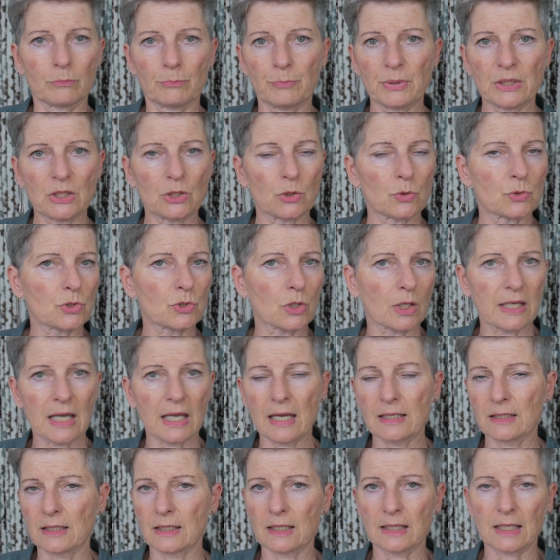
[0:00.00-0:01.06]
be used
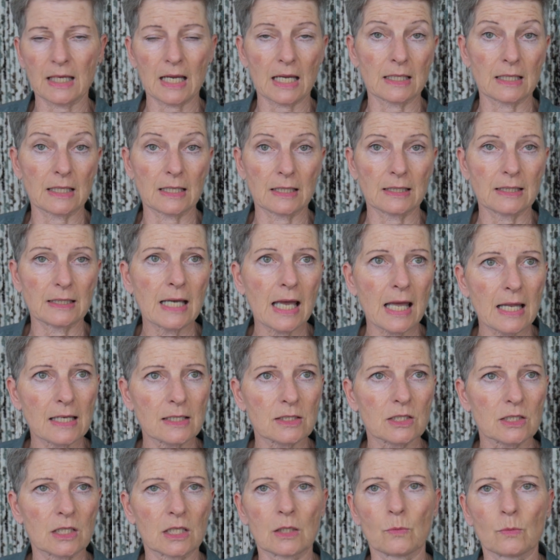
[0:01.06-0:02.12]
again and again and again,
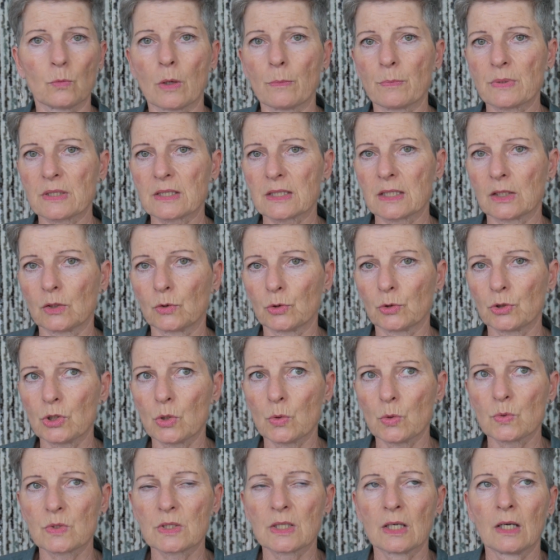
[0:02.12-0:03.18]
so they won't be
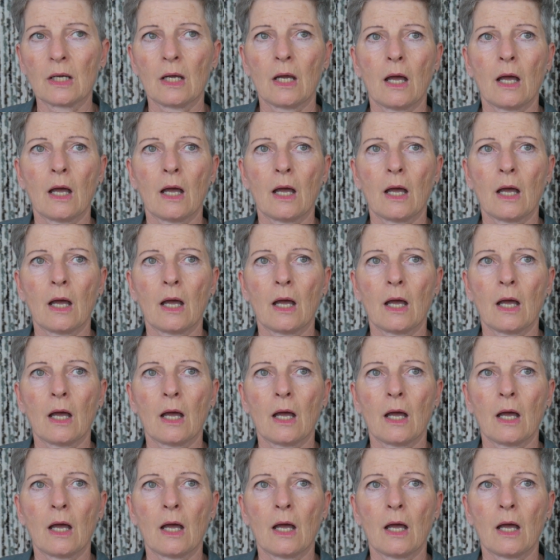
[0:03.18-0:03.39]
single-use.